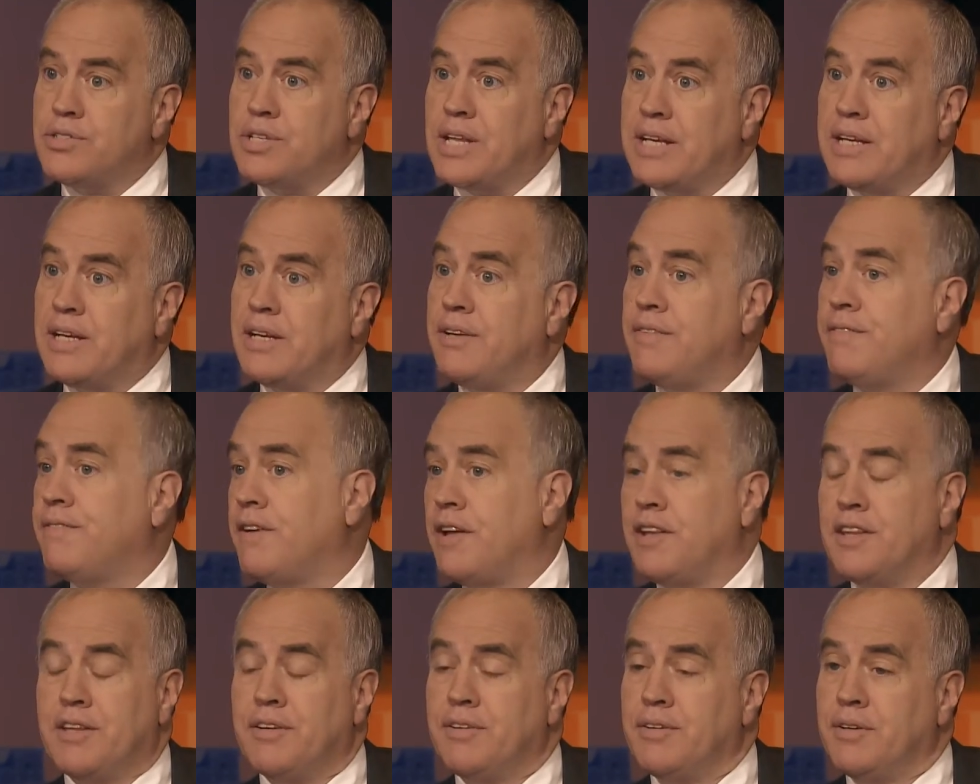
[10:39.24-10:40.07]
they didn't
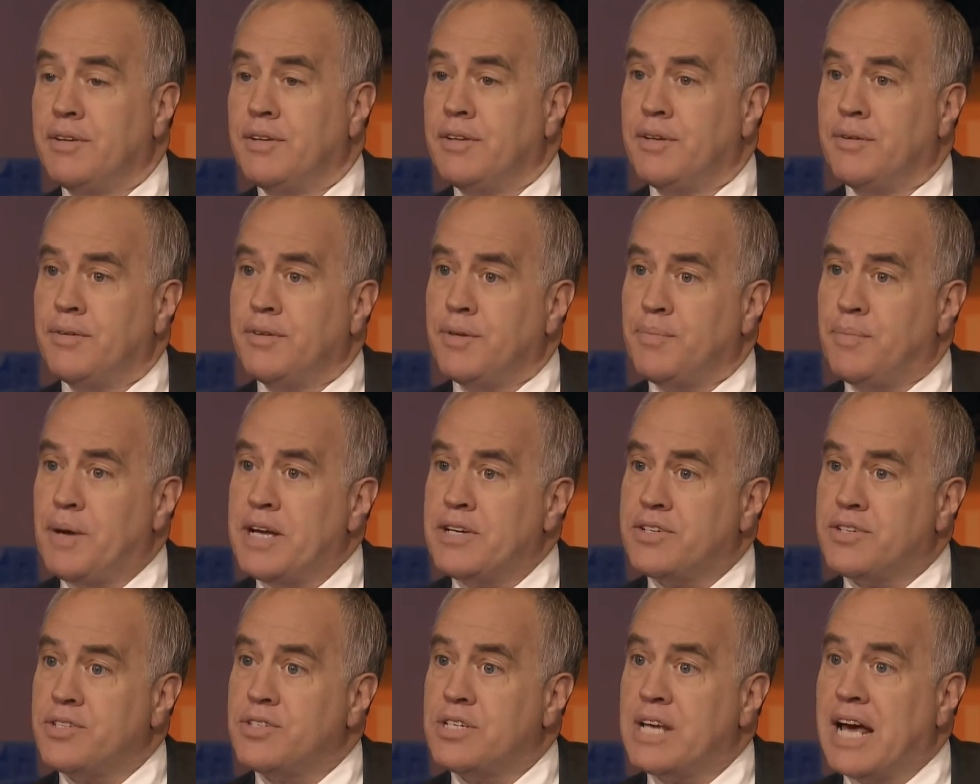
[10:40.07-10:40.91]
fund the, the, the
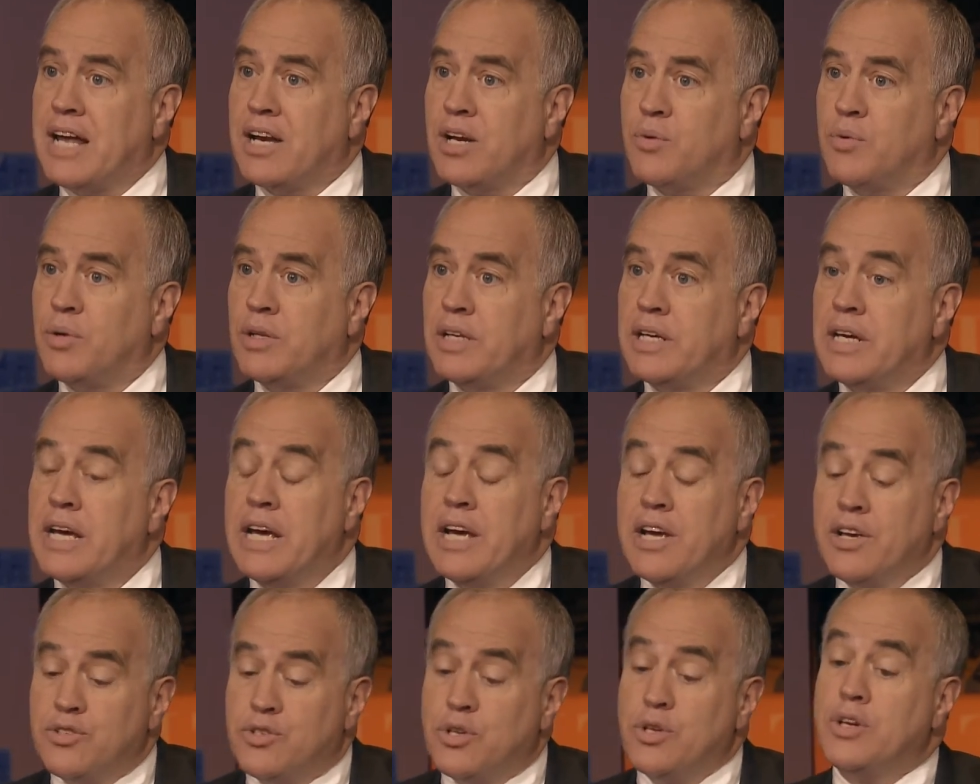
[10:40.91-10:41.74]
pensions. No. Adequately.
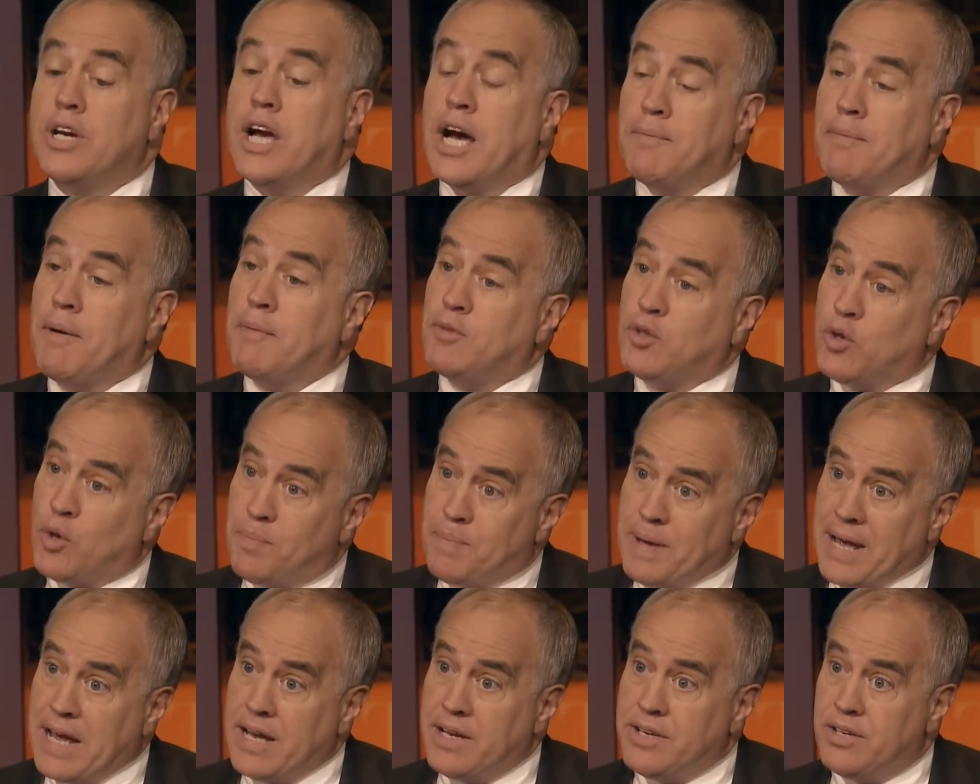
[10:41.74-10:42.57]
So you come up to a
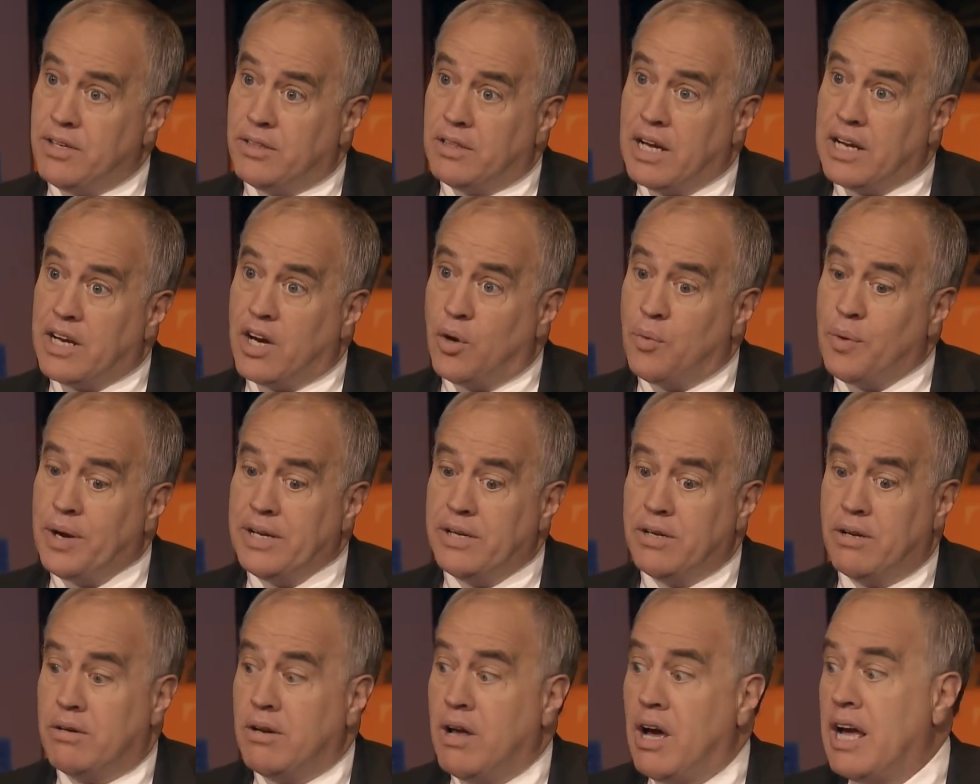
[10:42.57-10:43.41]
bad year like 08
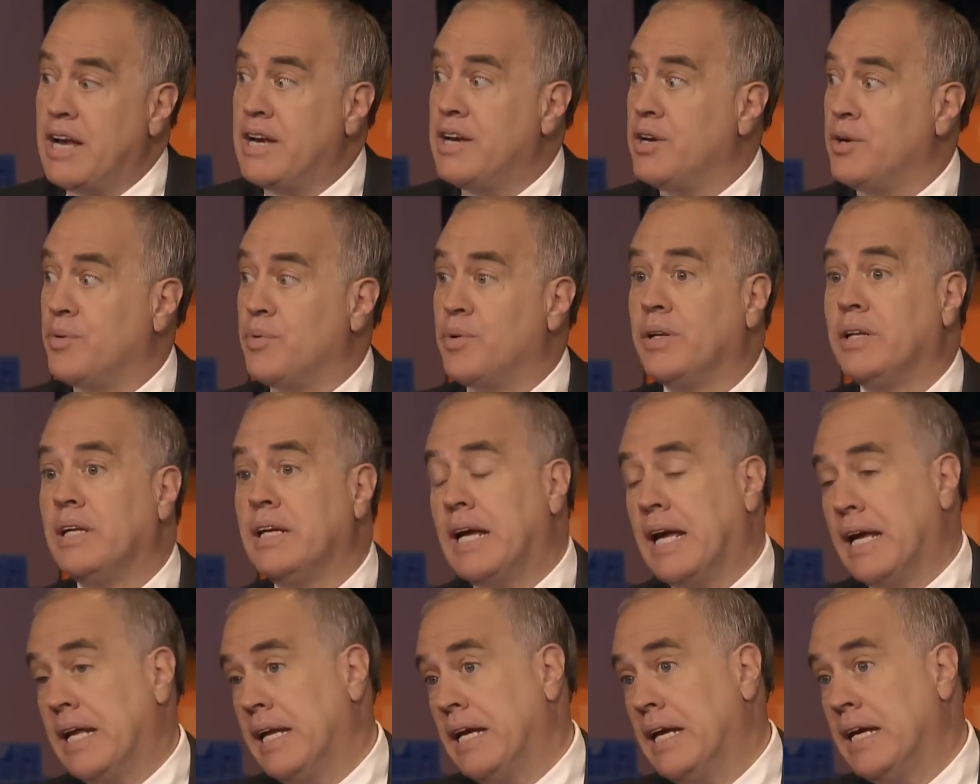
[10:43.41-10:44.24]
and 09, you really get
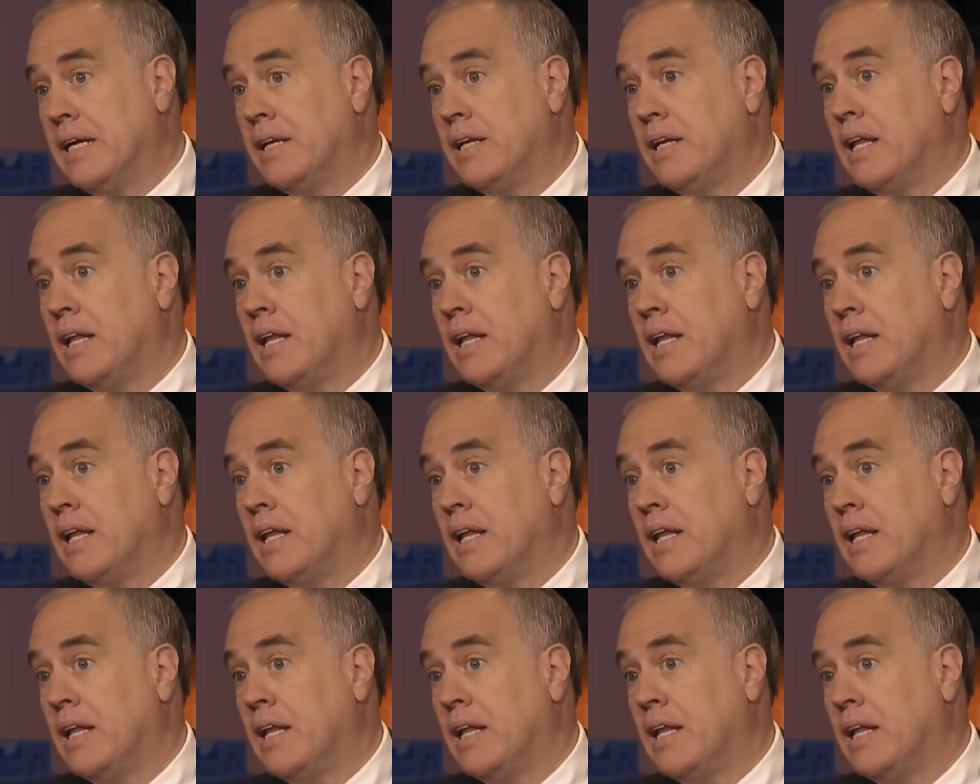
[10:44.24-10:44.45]
You're hit, dead.